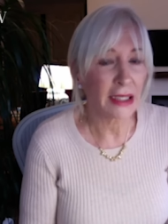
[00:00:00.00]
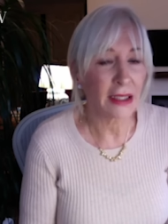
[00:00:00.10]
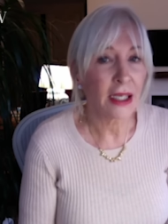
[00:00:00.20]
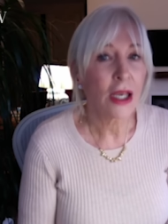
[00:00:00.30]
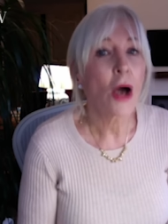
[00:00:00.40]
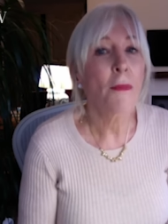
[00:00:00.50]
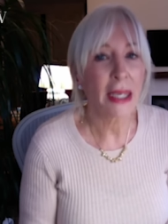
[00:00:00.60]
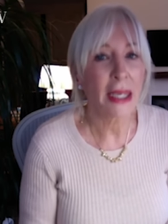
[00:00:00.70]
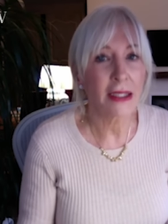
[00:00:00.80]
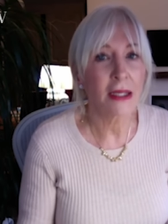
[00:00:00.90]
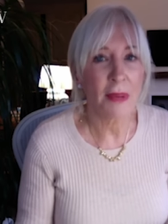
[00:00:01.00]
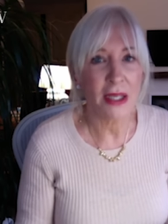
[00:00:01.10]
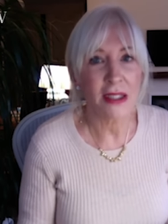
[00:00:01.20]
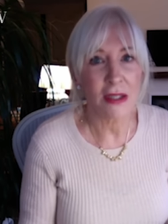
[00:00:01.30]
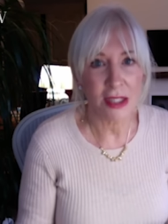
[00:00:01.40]
it are picking the
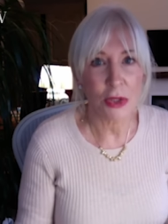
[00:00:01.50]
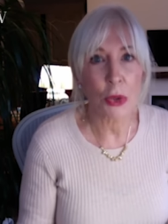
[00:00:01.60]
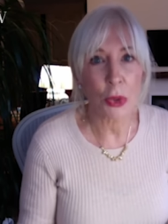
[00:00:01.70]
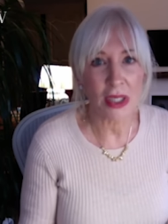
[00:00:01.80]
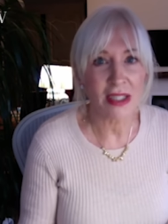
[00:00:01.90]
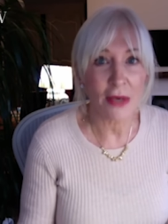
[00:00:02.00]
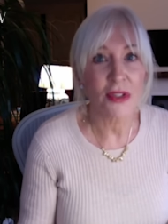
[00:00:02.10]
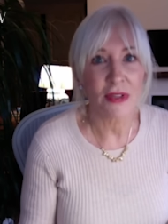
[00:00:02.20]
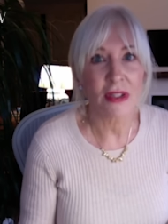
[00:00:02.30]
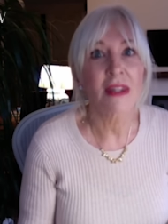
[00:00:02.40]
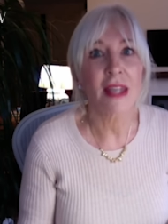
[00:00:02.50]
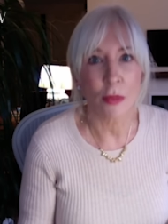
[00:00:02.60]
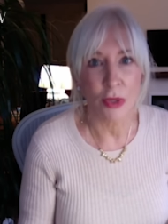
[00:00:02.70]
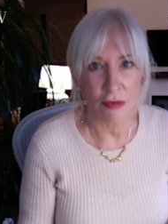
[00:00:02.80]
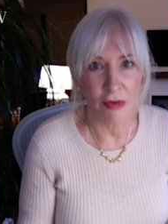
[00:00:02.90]
bits of the stories out of it that they
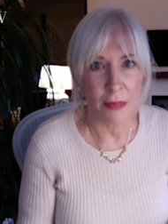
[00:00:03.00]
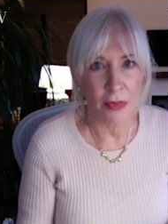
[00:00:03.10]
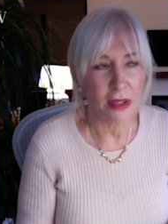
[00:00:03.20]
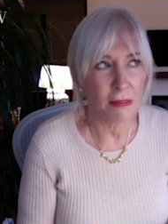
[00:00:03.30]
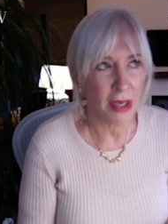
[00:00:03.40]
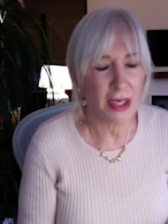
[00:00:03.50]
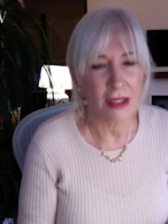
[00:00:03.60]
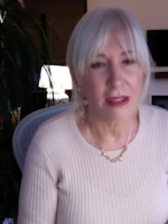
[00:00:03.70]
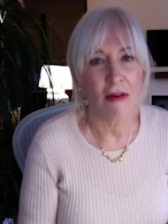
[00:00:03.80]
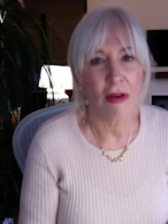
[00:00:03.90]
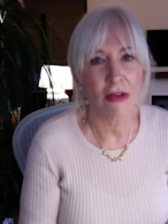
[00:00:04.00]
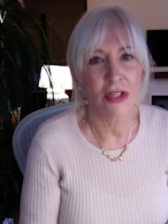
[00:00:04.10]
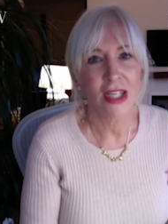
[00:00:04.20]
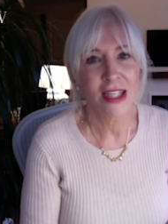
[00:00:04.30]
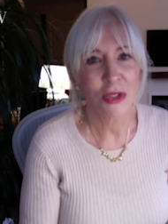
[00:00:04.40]
want to run with and making their own
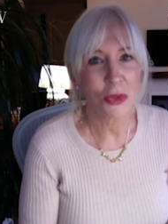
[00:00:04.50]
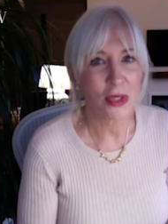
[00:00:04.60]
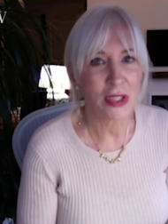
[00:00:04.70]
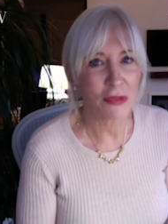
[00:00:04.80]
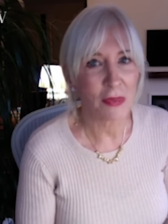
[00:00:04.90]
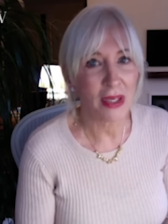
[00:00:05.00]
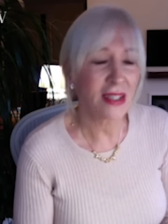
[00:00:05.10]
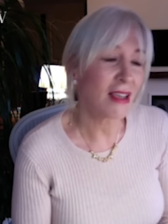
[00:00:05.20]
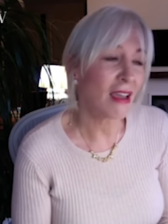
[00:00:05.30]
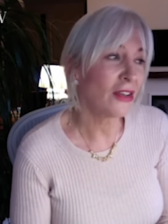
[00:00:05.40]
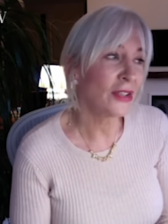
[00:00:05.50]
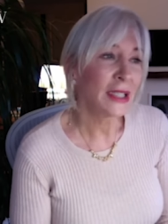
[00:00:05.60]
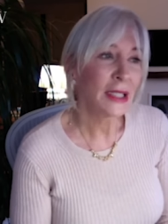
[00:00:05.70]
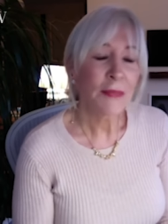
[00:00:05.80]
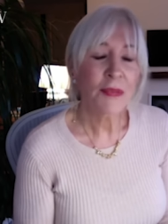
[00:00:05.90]
stories from it. So,
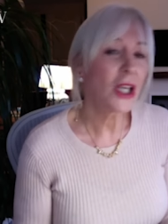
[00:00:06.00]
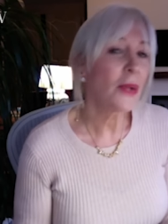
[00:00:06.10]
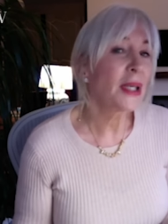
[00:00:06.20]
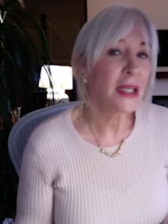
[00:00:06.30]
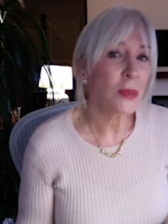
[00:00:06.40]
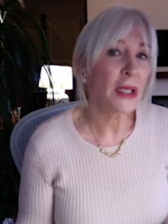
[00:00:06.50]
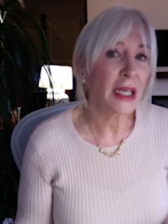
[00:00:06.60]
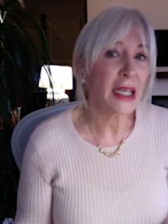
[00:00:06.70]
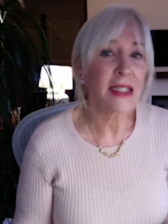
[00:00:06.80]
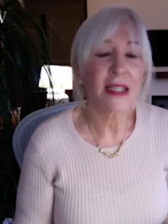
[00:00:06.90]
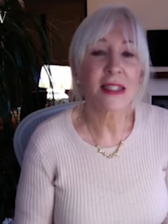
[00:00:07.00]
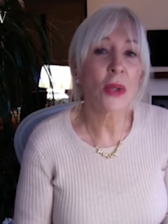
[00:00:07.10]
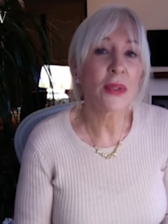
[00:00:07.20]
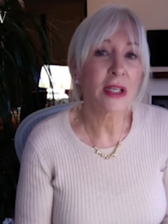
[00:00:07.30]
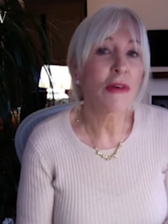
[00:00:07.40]
you know, it is what it is. It's
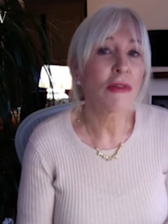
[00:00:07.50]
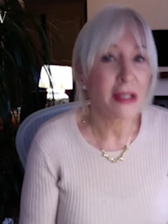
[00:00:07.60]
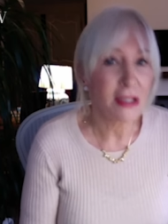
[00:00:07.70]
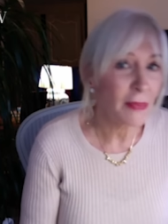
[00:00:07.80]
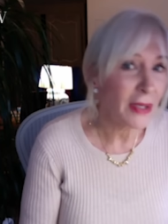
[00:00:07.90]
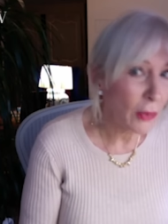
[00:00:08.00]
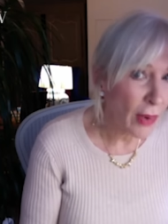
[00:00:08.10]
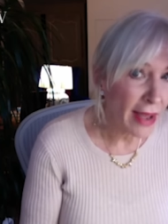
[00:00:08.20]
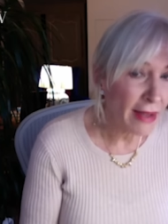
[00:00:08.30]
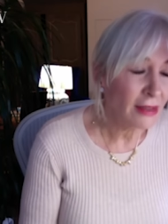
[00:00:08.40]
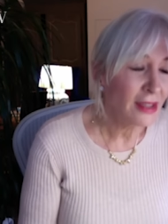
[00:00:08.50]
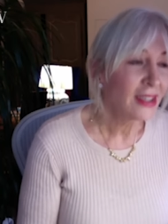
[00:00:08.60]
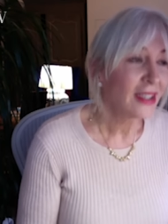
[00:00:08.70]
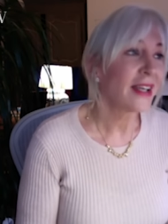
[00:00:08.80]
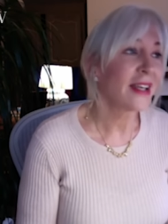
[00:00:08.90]
sold incredibly well
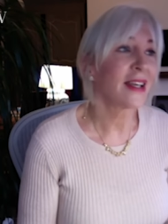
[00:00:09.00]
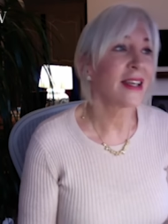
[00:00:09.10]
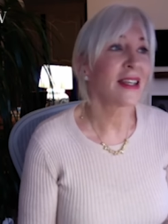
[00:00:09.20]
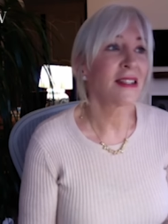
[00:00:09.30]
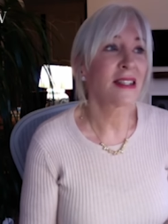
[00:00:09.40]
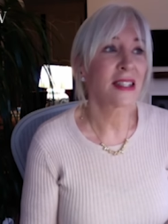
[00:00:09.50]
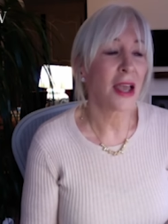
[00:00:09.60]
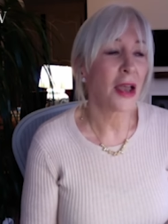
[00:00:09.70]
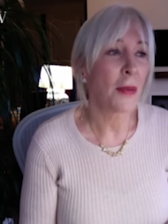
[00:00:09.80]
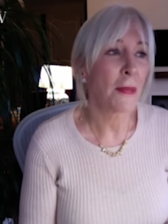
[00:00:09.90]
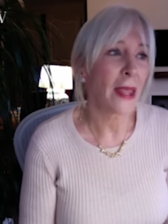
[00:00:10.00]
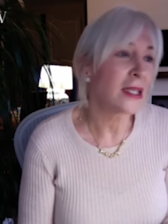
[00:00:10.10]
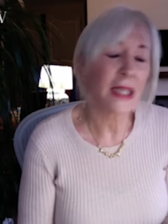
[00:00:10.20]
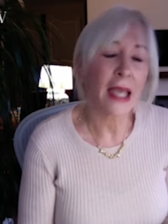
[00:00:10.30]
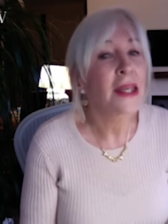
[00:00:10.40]
and um,
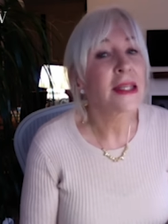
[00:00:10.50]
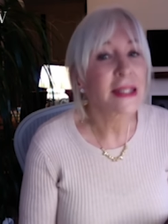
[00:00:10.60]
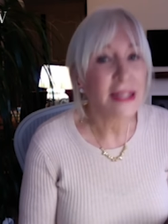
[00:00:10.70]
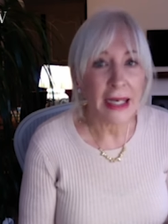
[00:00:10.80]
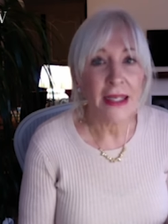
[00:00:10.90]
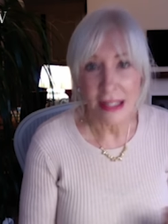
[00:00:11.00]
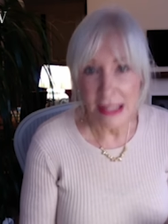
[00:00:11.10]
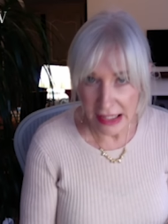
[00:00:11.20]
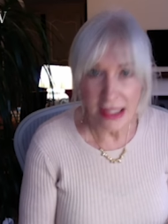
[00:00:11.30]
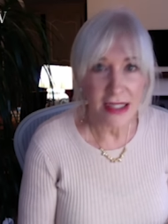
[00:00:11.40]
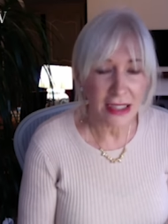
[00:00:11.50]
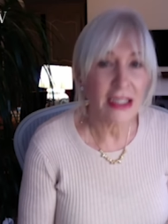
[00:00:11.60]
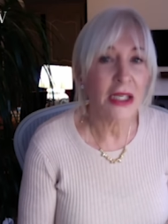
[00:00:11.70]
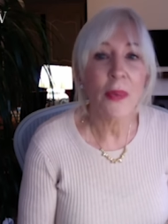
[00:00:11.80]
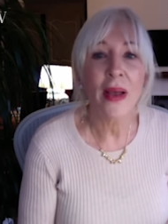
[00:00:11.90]
and and it's selling
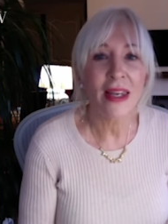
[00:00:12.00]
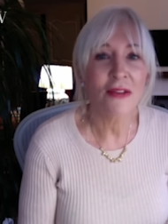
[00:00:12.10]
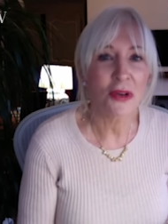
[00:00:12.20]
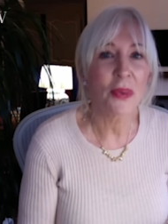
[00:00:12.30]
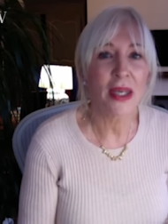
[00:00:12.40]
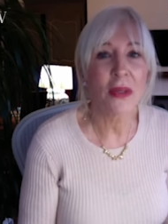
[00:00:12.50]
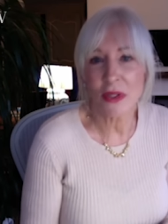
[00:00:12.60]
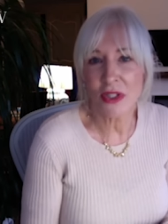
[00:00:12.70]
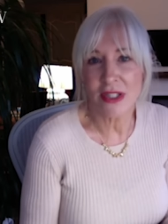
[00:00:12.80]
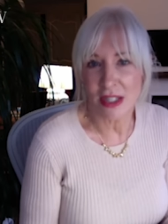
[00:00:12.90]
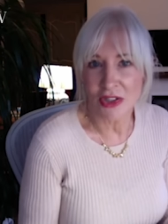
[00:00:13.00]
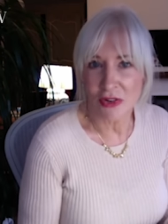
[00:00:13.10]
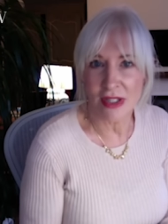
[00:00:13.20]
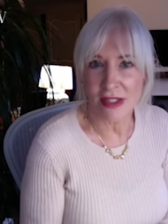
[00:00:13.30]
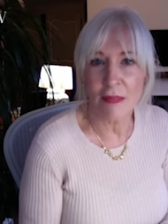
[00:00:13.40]
consistently well every week, which is
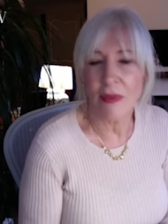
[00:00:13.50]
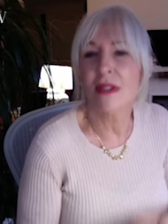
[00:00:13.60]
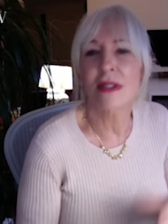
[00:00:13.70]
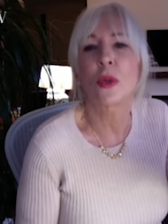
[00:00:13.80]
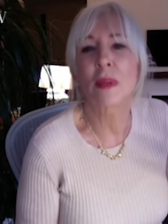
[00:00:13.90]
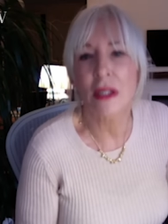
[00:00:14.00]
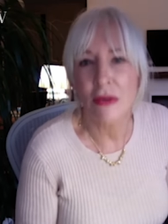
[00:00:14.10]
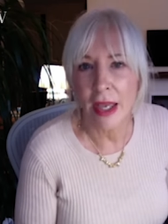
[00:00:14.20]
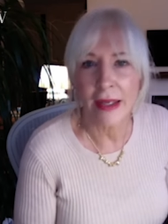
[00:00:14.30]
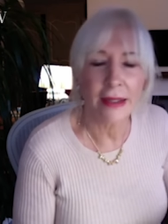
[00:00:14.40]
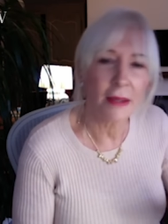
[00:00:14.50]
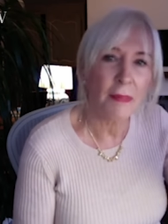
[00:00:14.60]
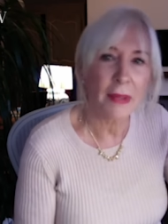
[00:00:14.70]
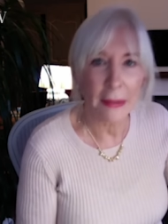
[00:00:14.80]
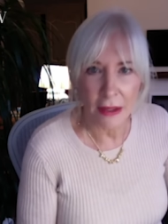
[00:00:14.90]
interesting because normally you get like a
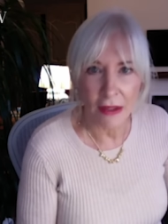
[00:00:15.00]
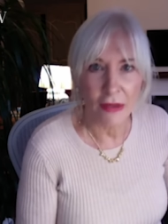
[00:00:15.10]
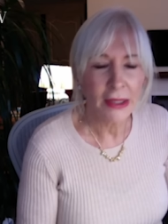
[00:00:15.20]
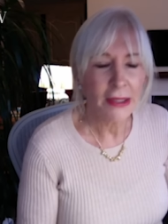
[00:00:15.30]
big, you know,